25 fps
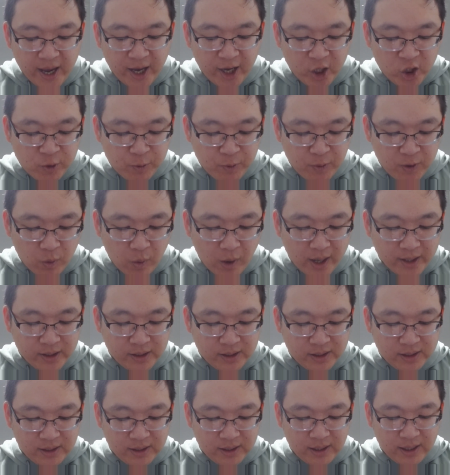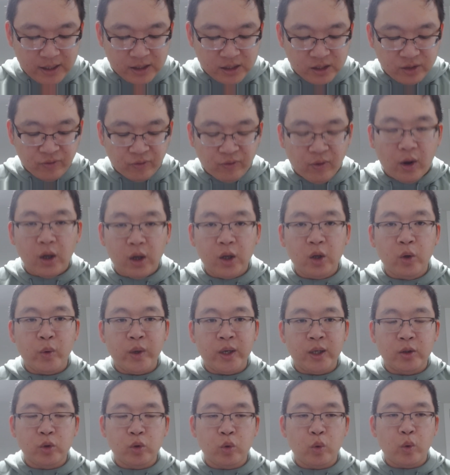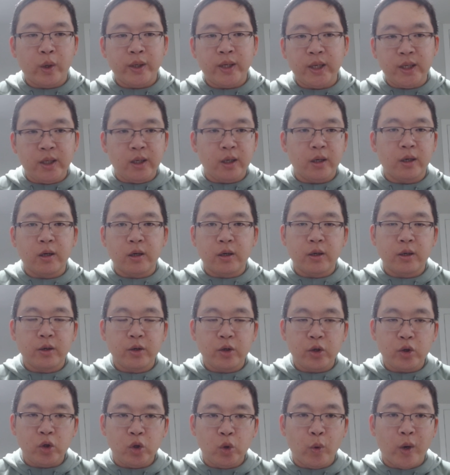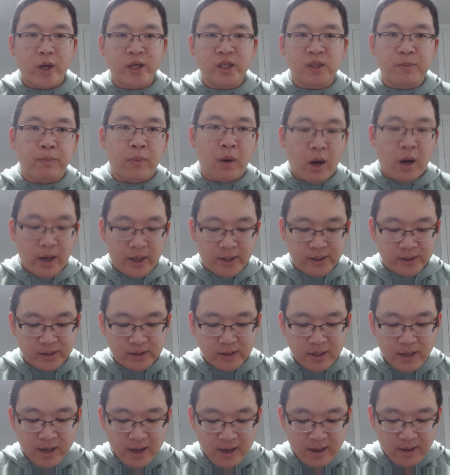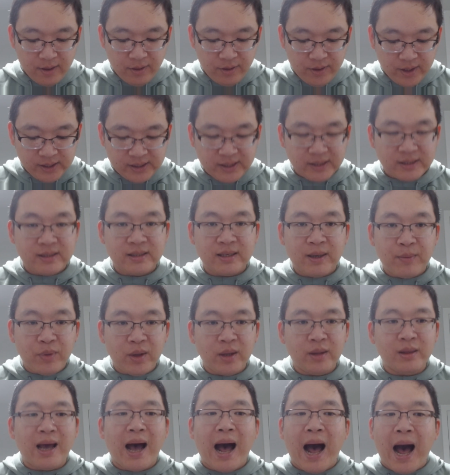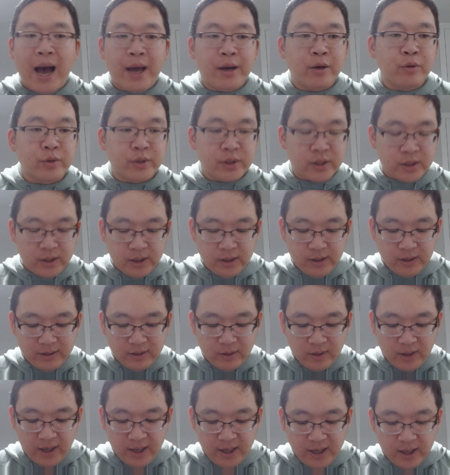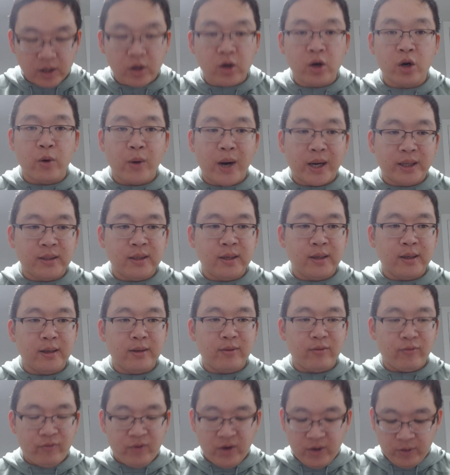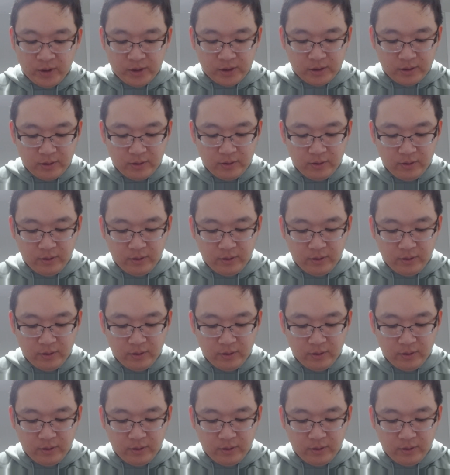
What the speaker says: HPYT is following 20-year US bonds. This is something that I don't see it correcting very,